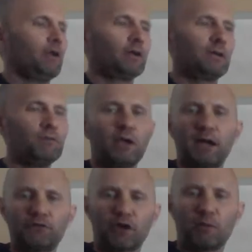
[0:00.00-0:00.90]
I'll give you
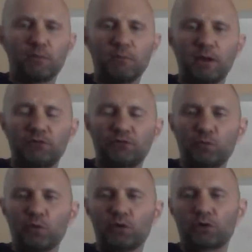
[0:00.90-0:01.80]
guys a couple minutes
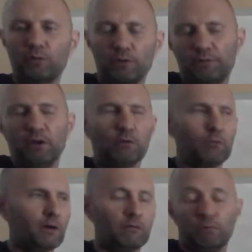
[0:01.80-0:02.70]
to work them, or
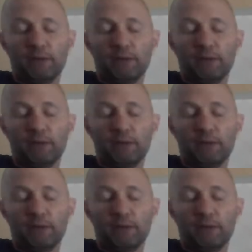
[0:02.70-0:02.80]
whatever.